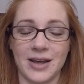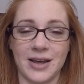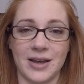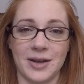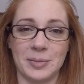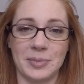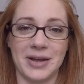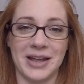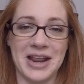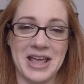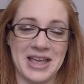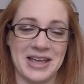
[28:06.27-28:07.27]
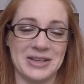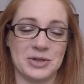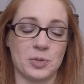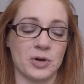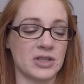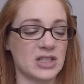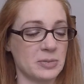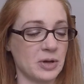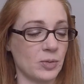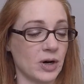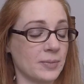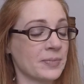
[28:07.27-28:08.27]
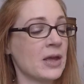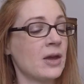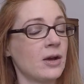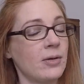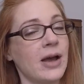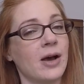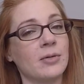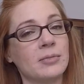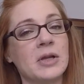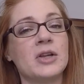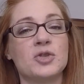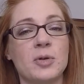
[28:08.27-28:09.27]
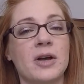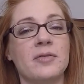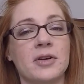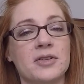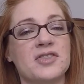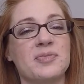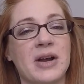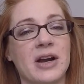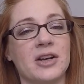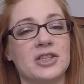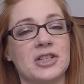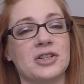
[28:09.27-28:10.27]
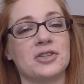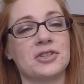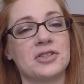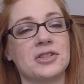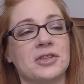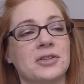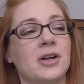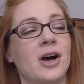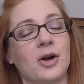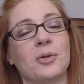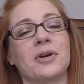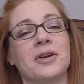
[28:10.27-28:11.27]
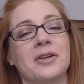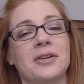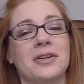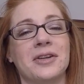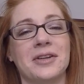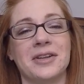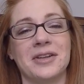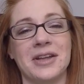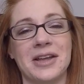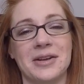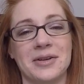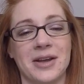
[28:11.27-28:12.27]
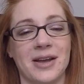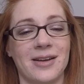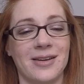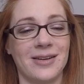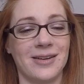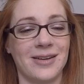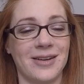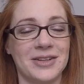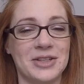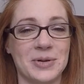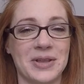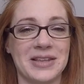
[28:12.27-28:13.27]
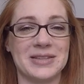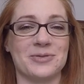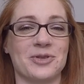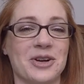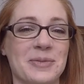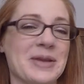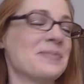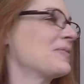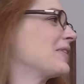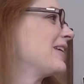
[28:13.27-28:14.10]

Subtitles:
And his words to me were, wow, 12 years of marriage and you're still awkward in doing this in front of me.